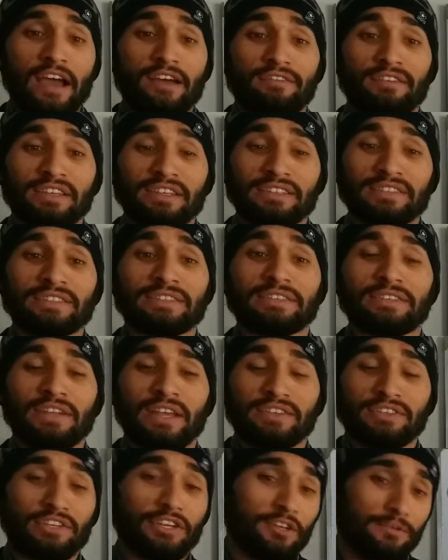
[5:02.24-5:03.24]
having
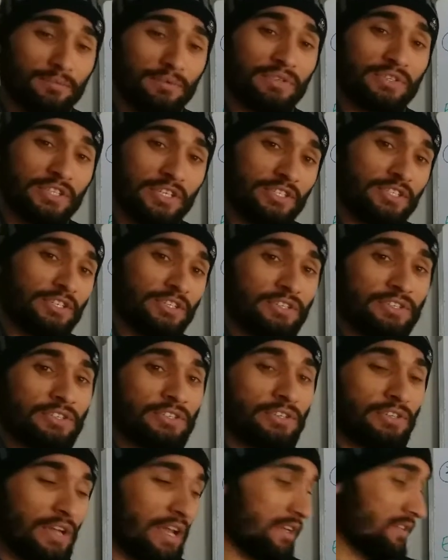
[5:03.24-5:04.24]
stress and it possesses
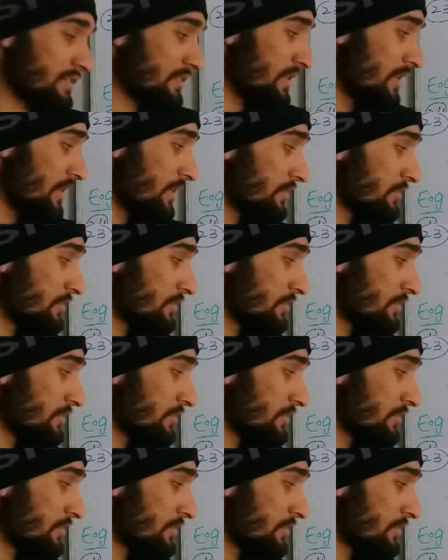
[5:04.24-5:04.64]
stress.